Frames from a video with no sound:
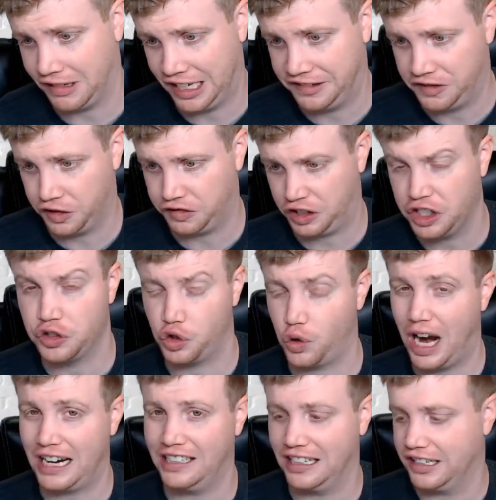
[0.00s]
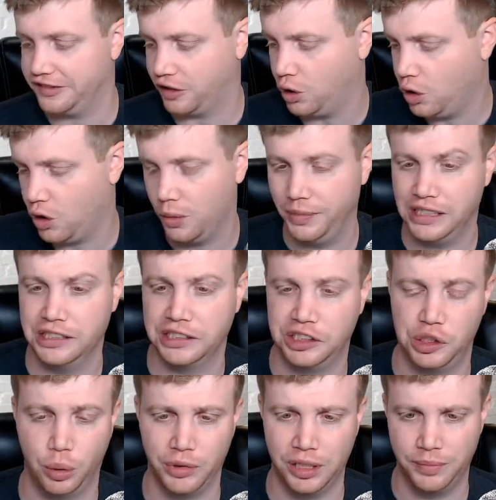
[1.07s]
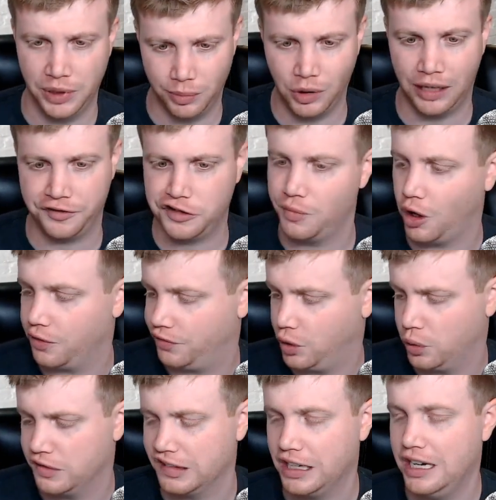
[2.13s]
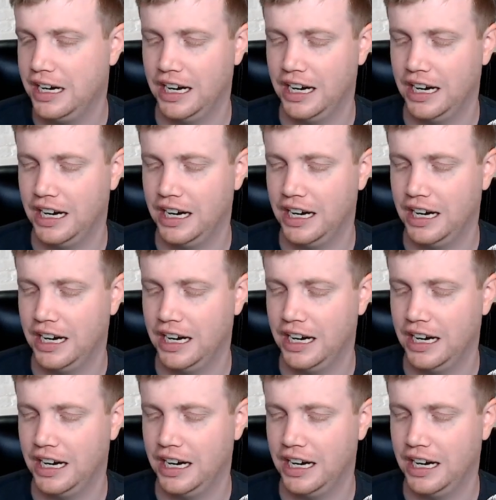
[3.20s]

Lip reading: It's just contracting as a whole because so many people have smartphones